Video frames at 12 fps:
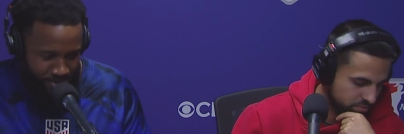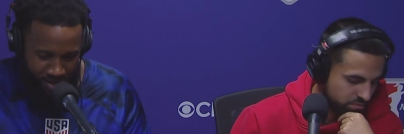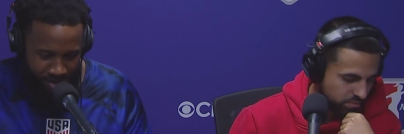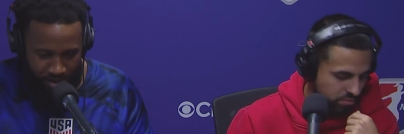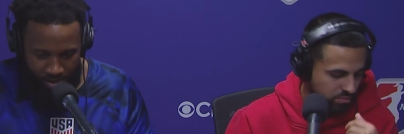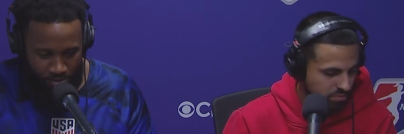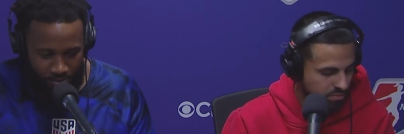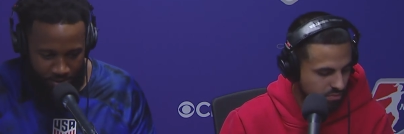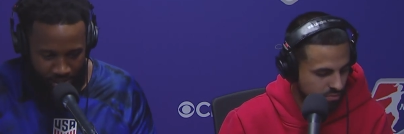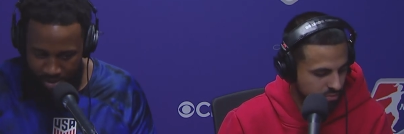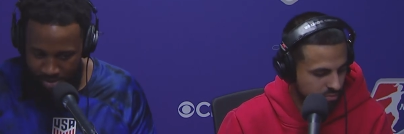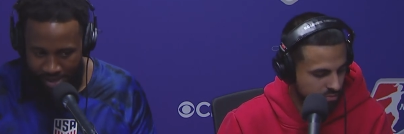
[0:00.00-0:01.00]
Speaker 1: in and going
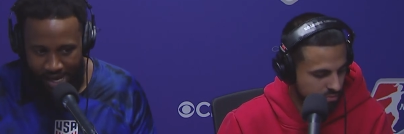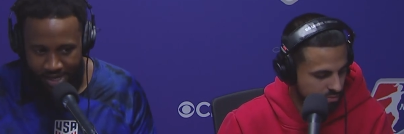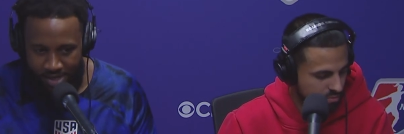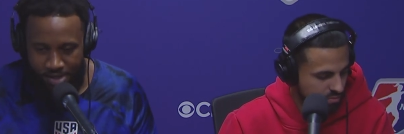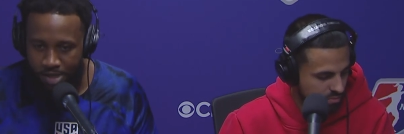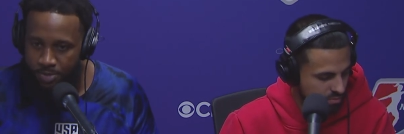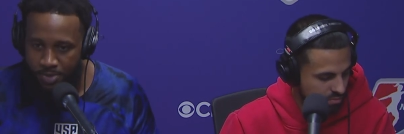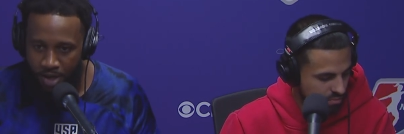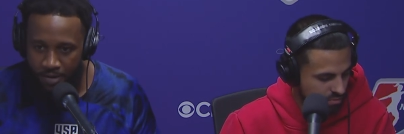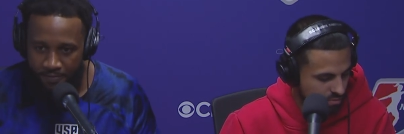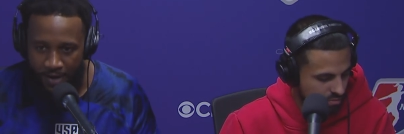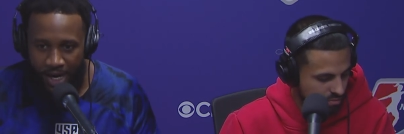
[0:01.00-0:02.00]
and lighting the tournament
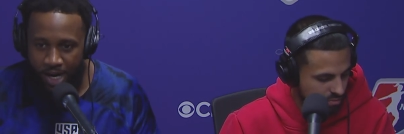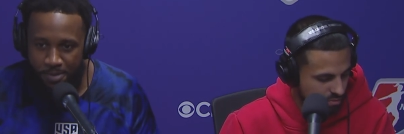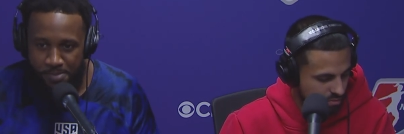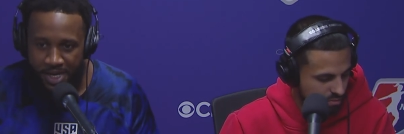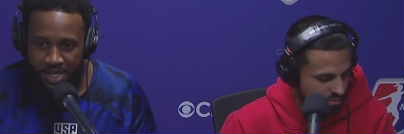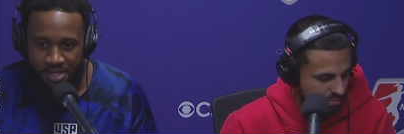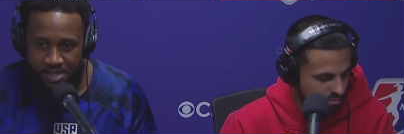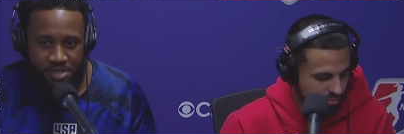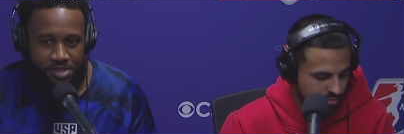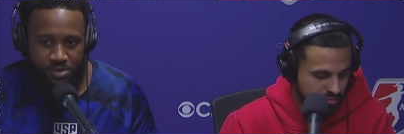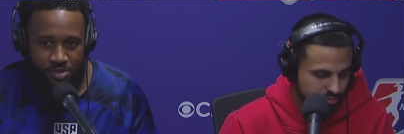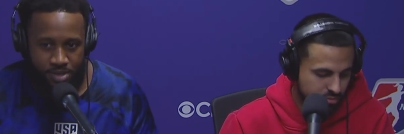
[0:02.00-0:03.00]
on fire and making it
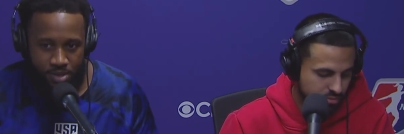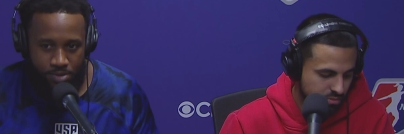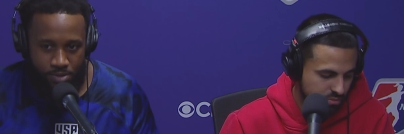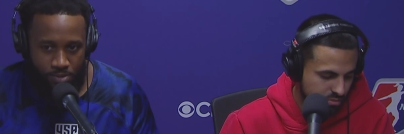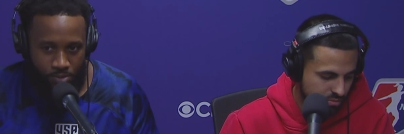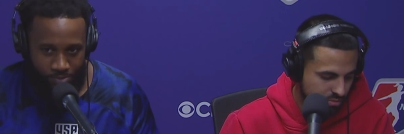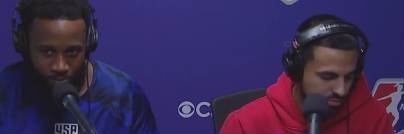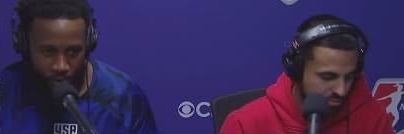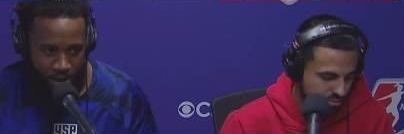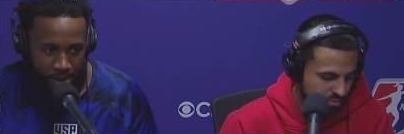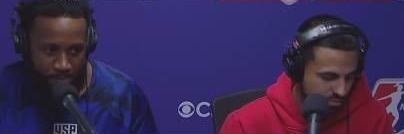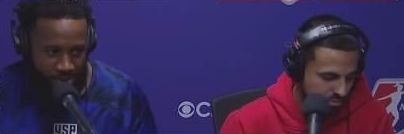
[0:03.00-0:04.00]
just
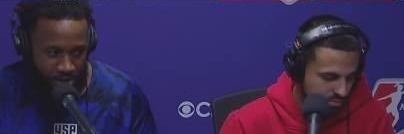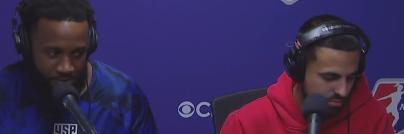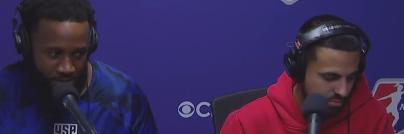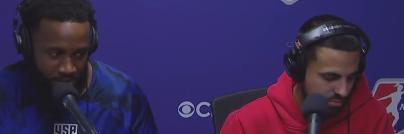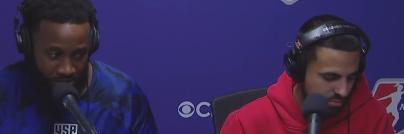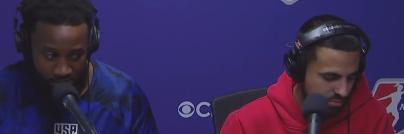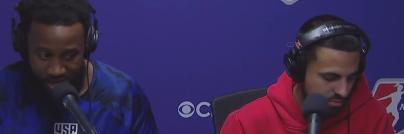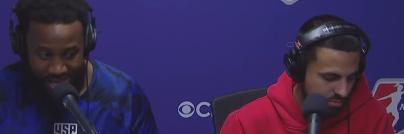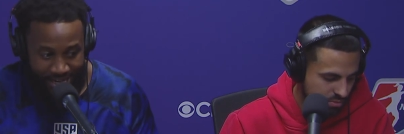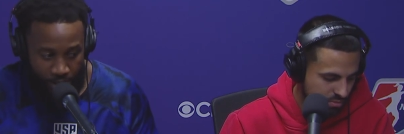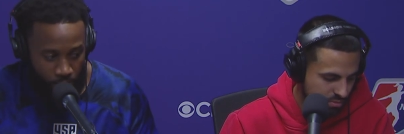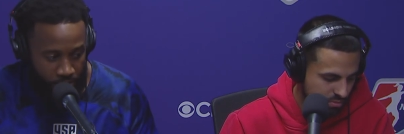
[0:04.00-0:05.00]
way bigger than
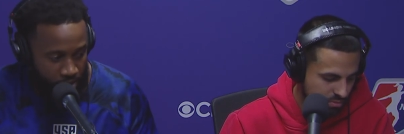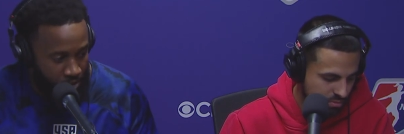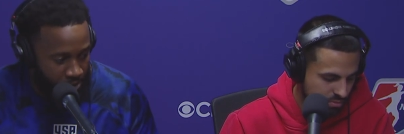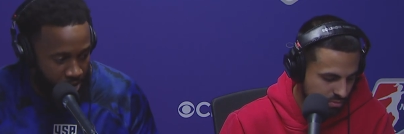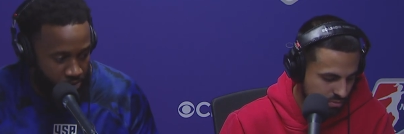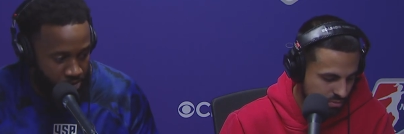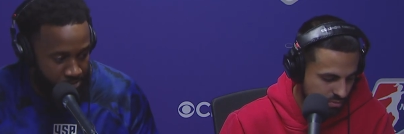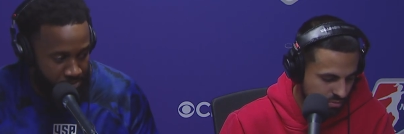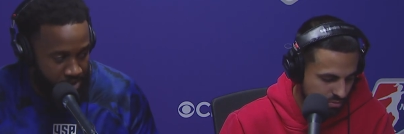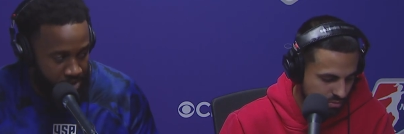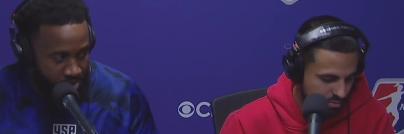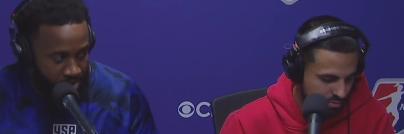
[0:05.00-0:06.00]
anyone could have thought it would have
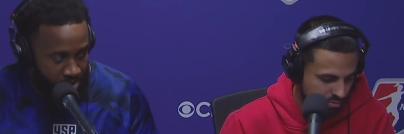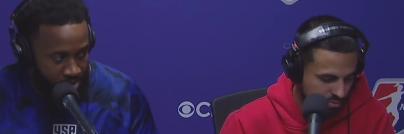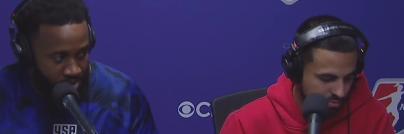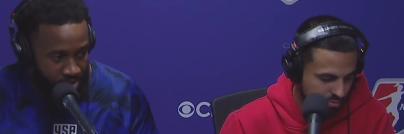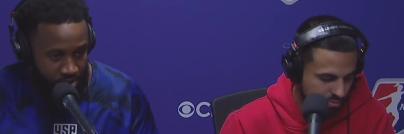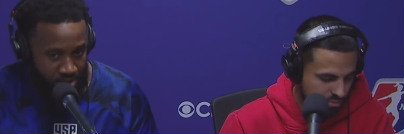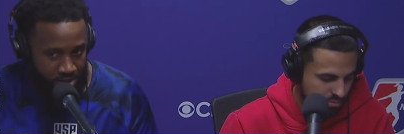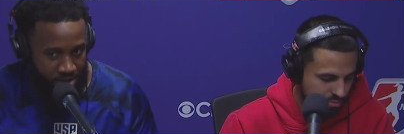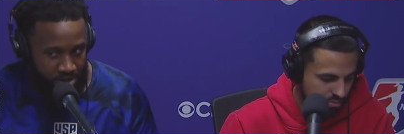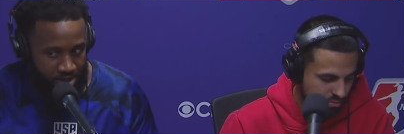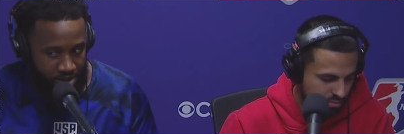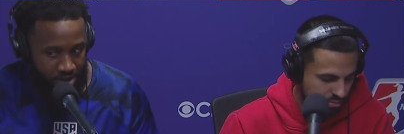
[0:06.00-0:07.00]
been. Mm.
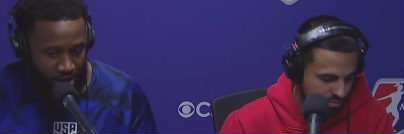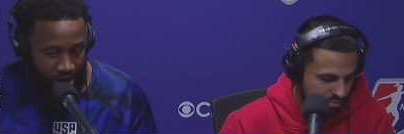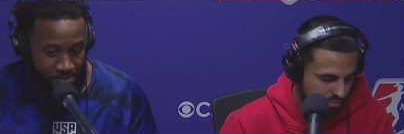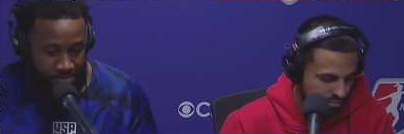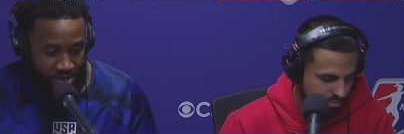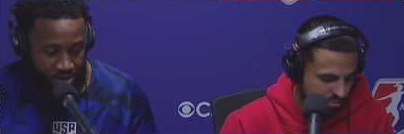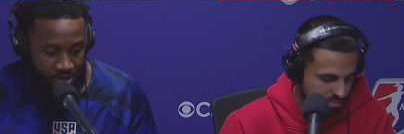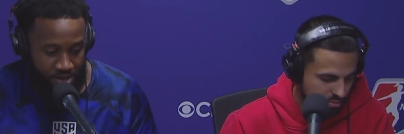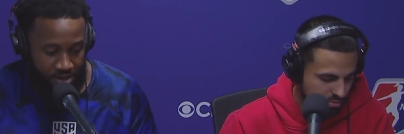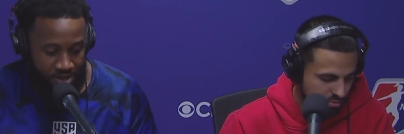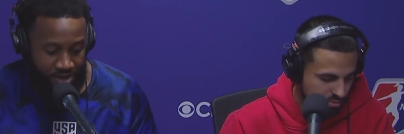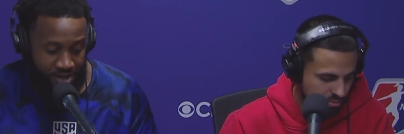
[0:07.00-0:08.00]
I mean...